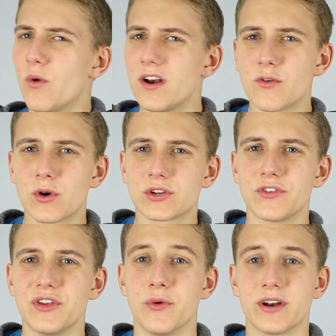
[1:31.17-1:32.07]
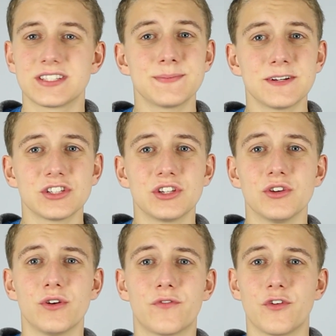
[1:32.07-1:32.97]
Whatever works for you, and it's especially
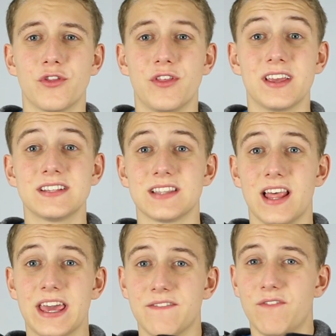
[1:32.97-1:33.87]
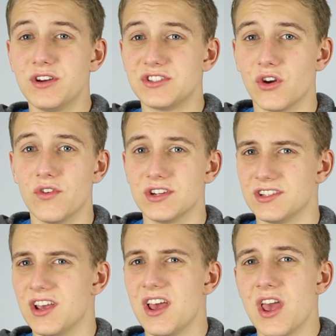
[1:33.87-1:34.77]
good for things like voiceovers.